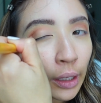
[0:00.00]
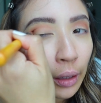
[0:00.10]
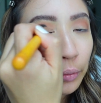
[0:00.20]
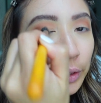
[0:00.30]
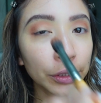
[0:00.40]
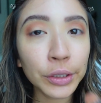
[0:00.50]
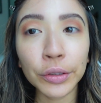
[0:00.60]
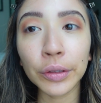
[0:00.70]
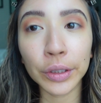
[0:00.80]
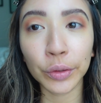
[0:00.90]
And once you
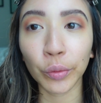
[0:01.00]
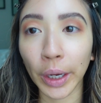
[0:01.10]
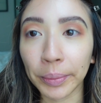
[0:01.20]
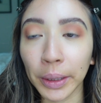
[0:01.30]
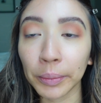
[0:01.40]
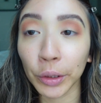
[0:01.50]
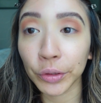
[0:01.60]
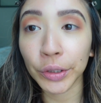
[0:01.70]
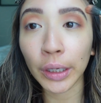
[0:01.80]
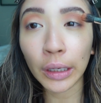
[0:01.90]
do the swiping
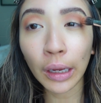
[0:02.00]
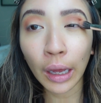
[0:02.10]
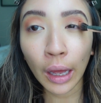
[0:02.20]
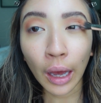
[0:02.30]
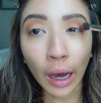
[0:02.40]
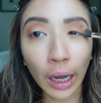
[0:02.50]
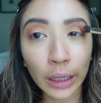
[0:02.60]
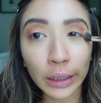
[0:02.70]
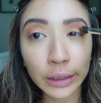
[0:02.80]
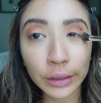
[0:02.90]
motion, I
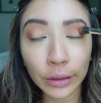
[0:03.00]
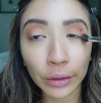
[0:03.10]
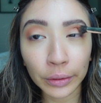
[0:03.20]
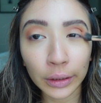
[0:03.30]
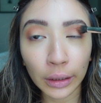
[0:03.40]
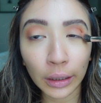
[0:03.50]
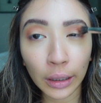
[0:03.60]
like to go in